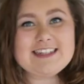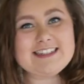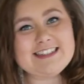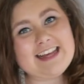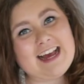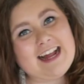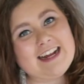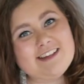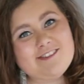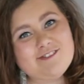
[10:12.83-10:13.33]

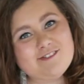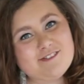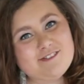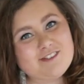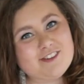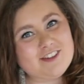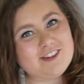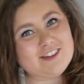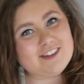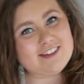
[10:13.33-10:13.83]
Italian
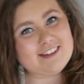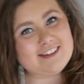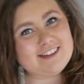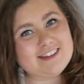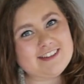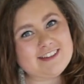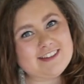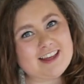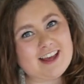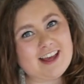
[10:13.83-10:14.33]
foods,
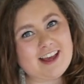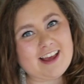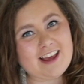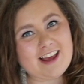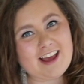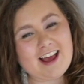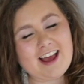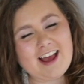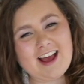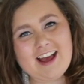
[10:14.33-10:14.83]

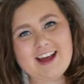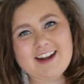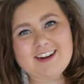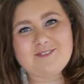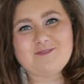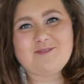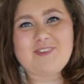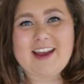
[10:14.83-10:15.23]
and